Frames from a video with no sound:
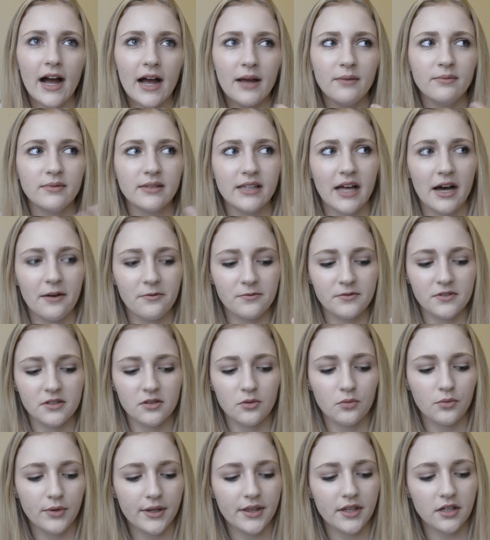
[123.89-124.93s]
I'm left
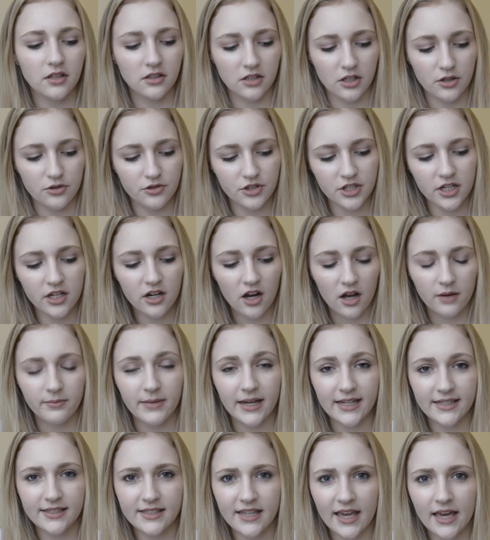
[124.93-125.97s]
with a lotion on
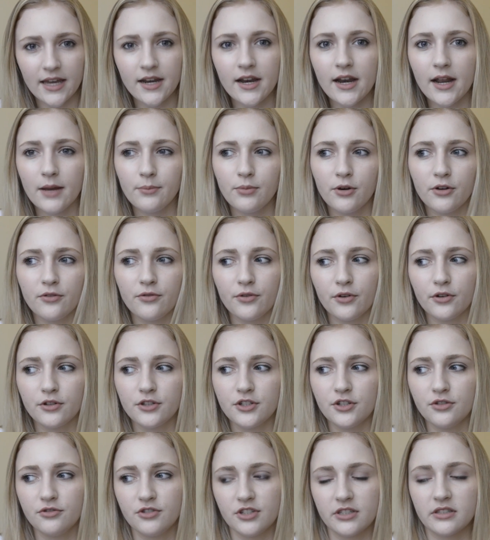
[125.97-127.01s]
my skin, and I prefer
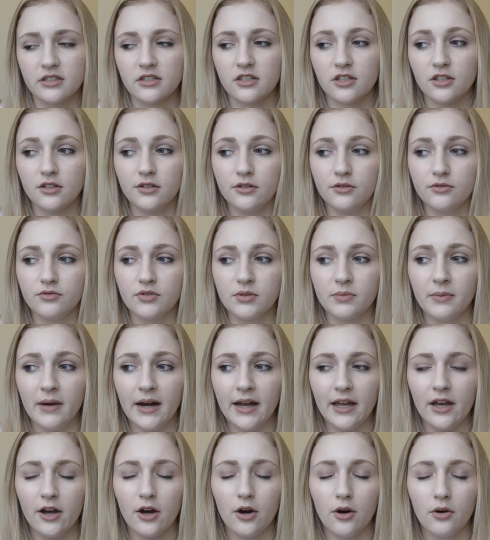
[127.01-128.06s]
to just use
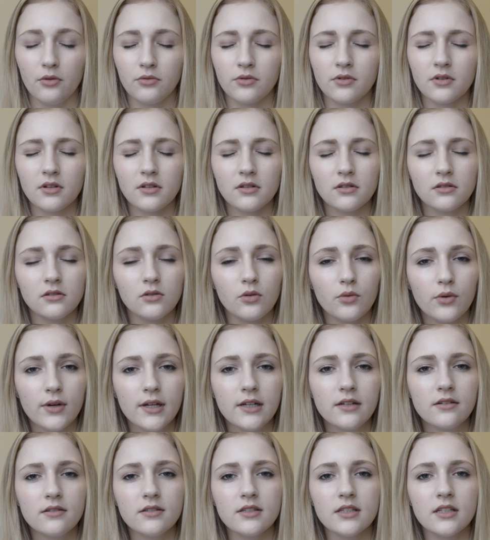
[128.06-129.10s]
my own
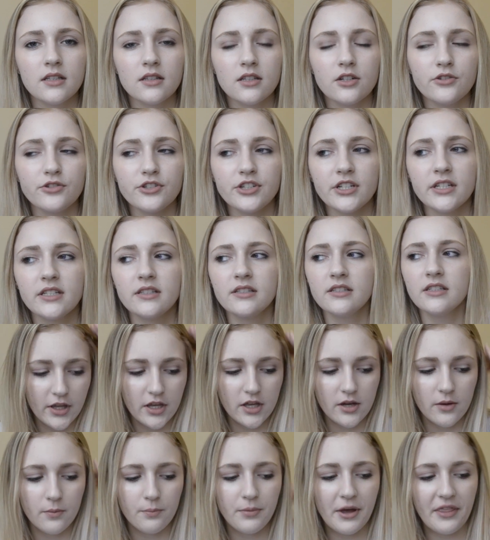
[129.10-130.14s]
oils and lotions,
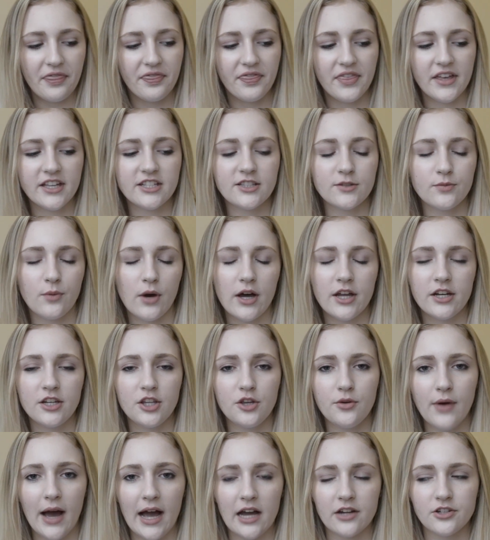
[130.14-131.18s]
but this one
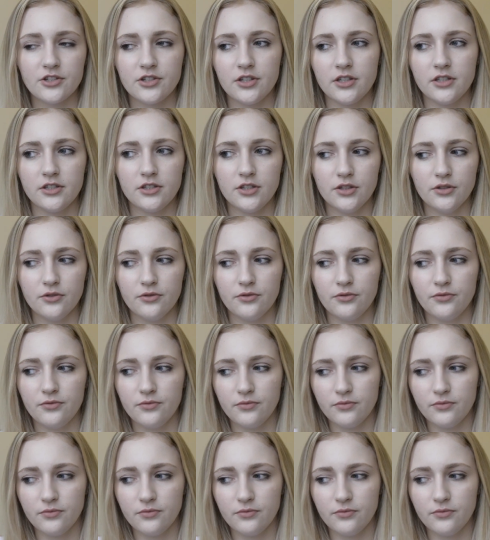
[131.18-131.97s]
you actually do